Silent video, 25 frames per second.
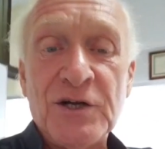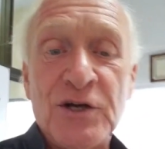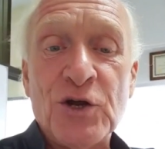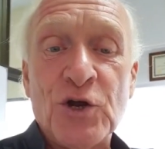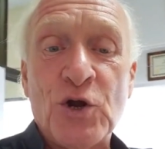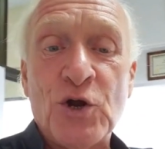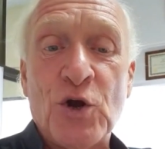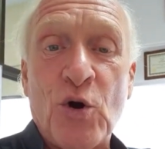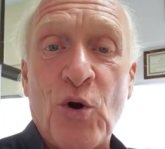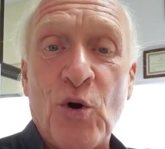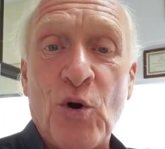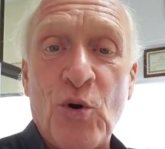
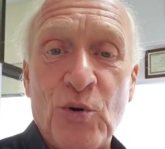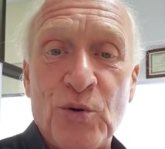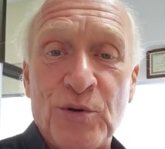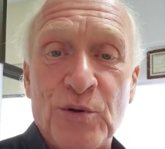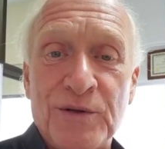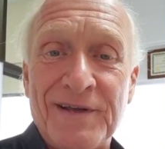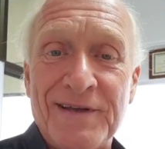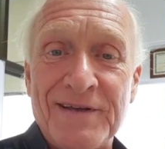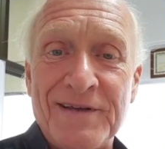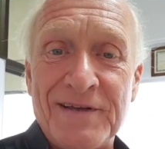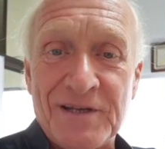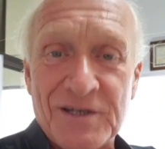
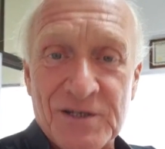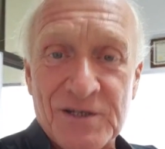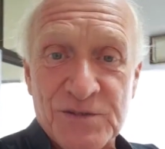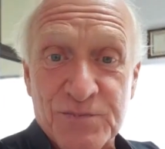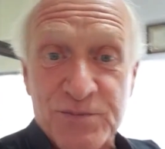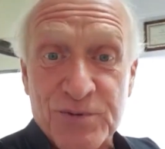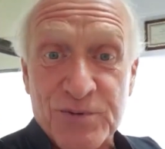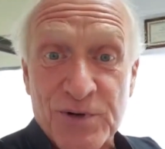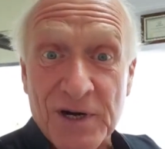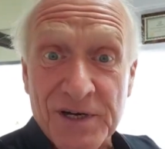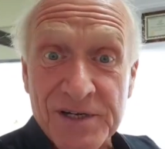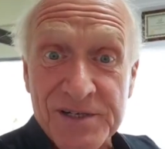gold is
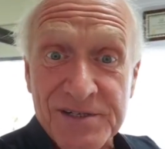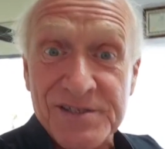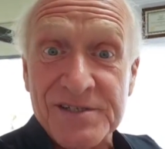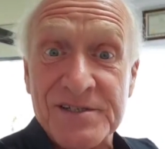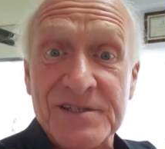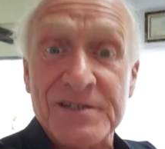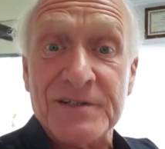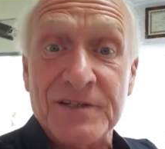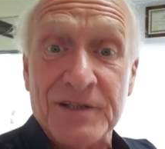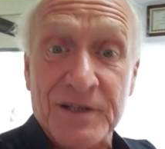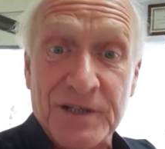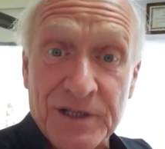priced
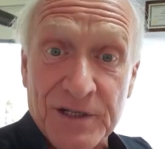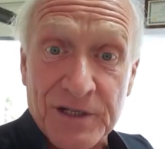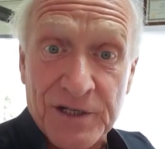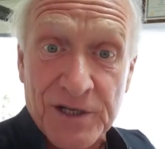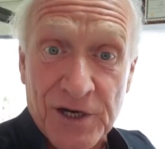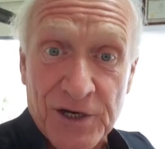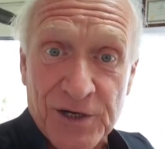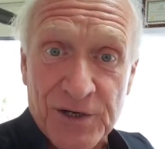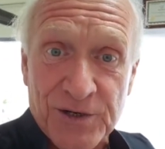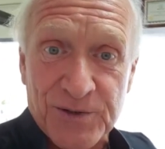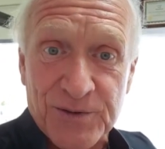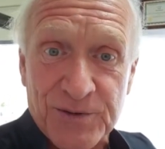
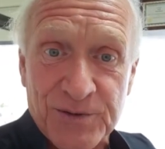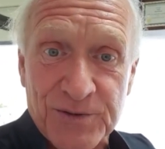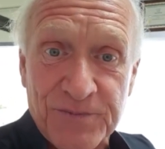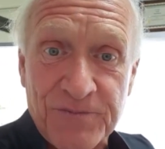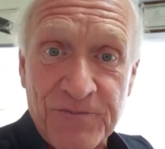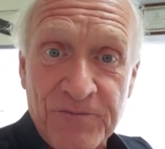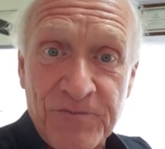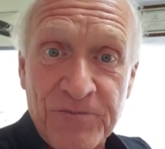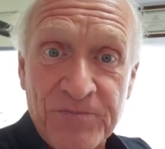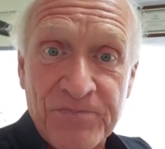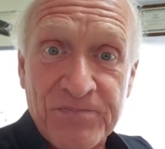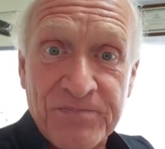low.
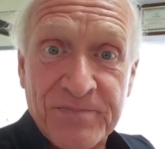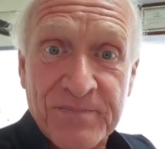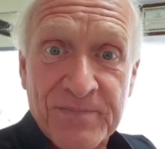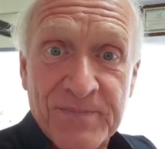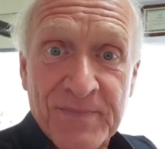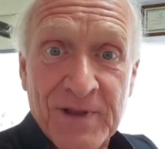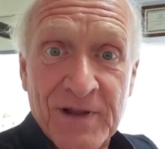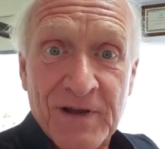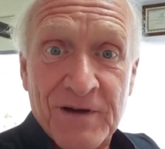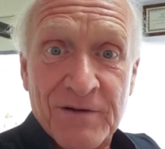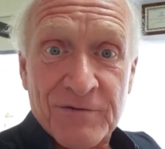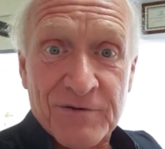
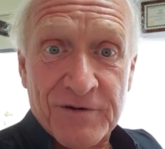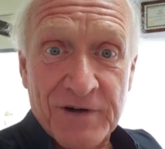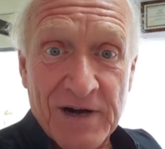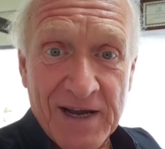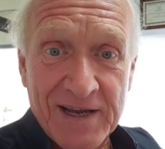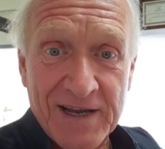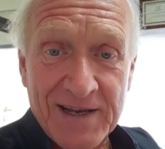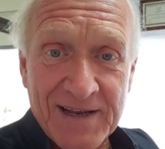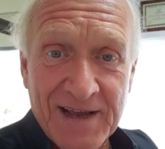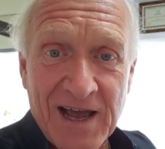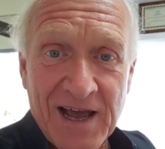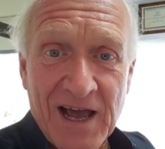
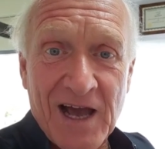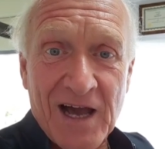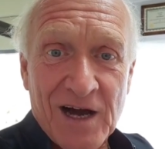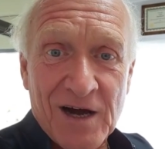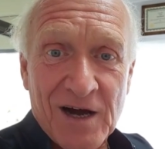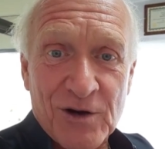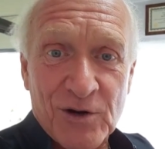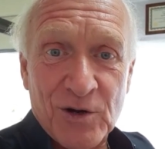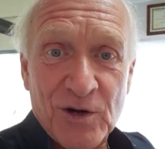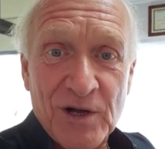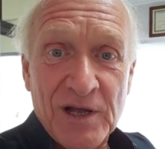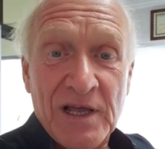Right
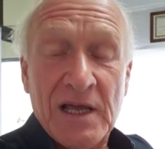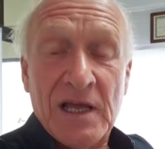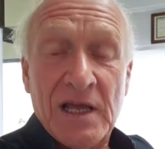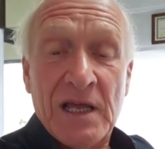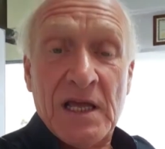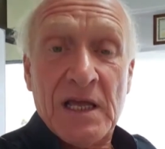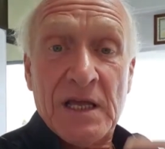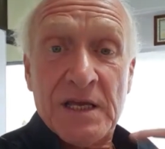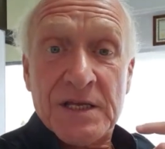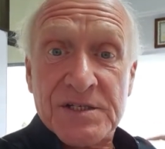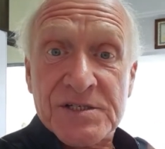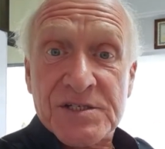now
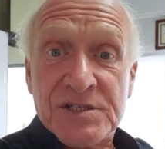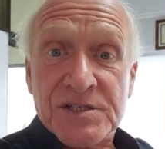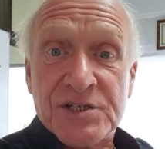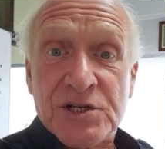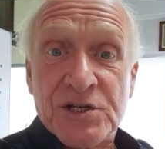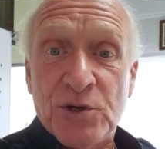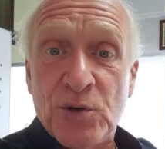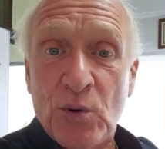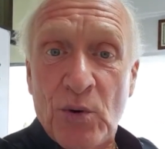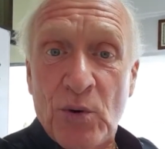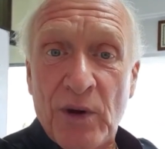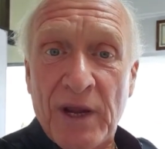is
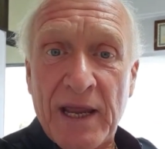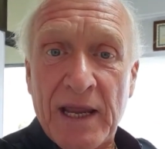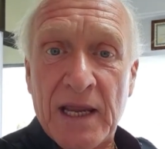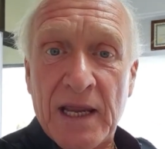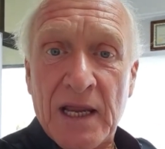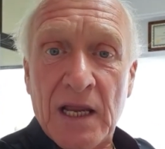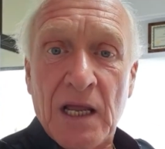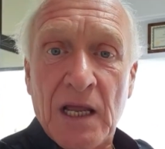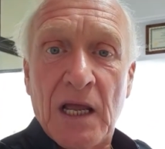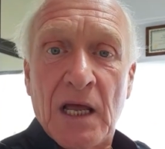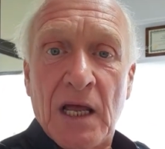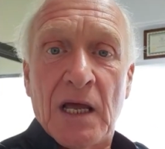
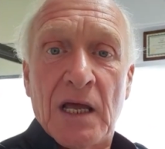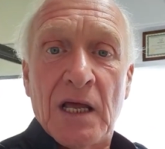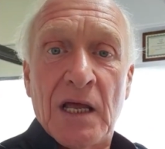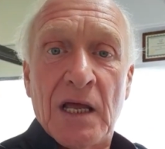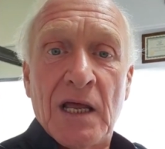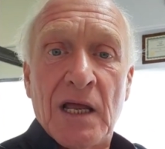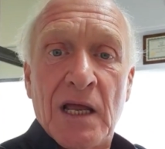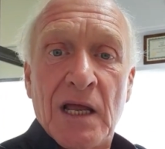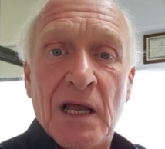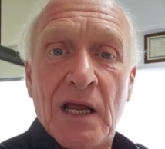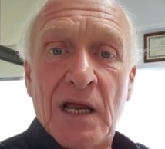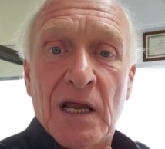doing
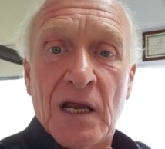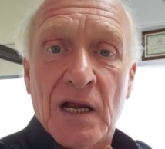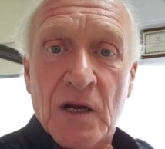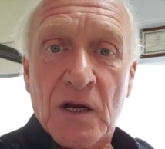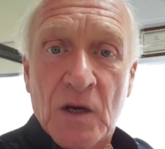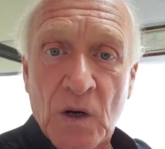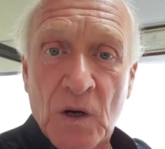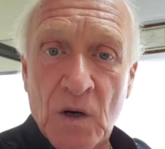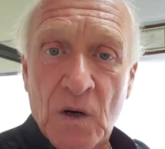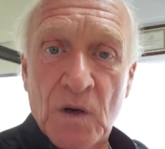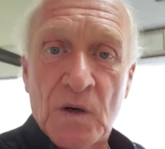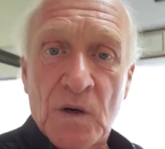
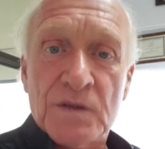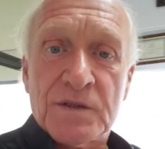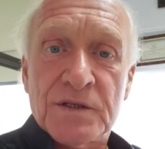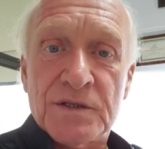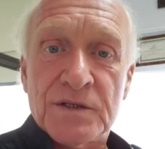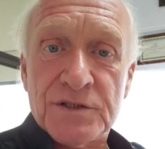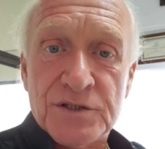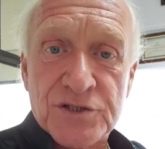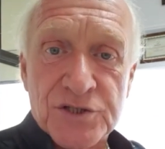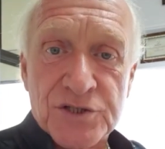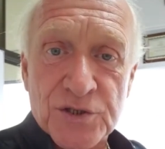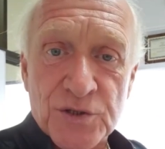gold
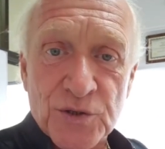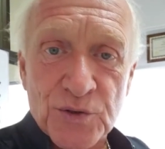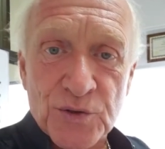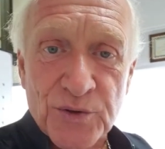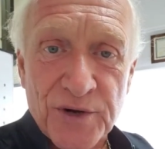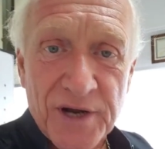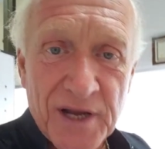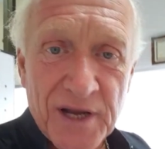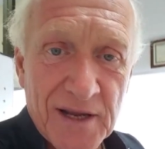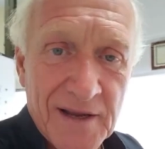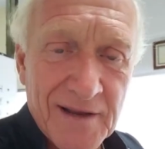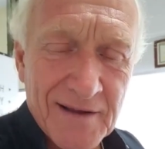
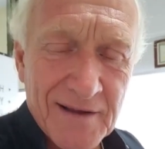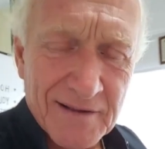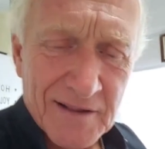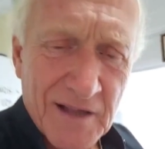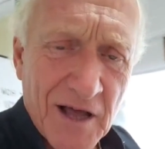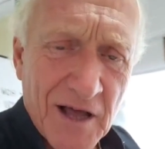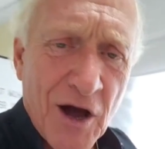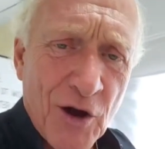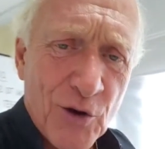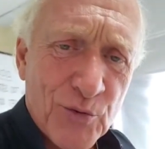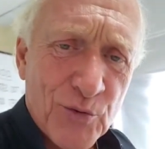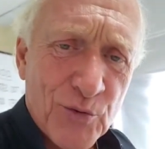jewelry, low